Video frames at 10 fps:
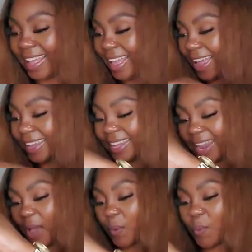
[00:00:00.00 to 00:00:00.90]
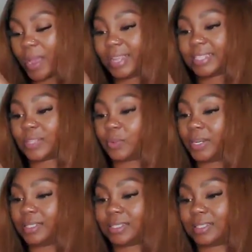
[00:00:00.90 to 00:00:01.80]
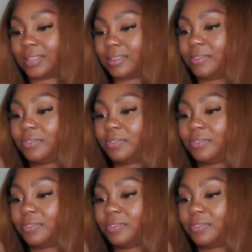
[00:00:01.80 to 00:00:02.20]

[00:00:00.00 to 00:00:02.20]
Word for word: I cannot wait to wear this stuff.